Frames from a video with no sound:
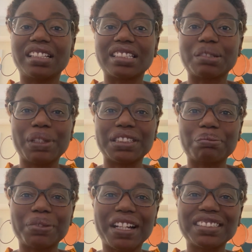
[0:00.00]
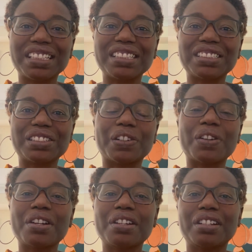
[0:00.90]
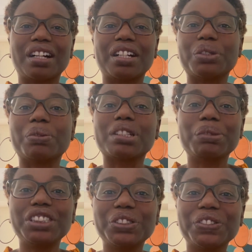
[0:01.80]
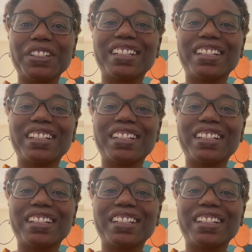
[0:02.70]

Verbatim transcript: expensive process so uh, you want to be sure